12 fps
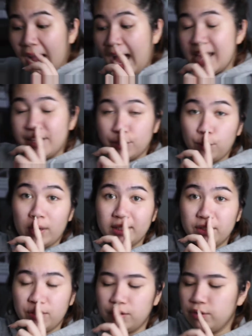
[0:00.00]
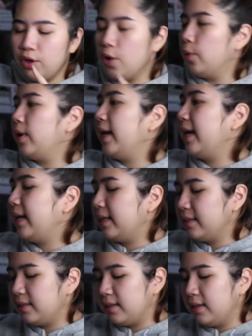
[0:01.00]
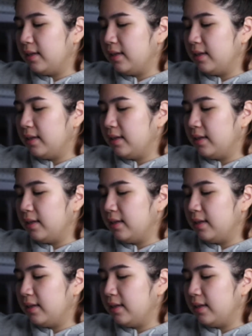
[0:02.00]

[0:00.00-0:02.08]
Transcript: I just wanted to know. And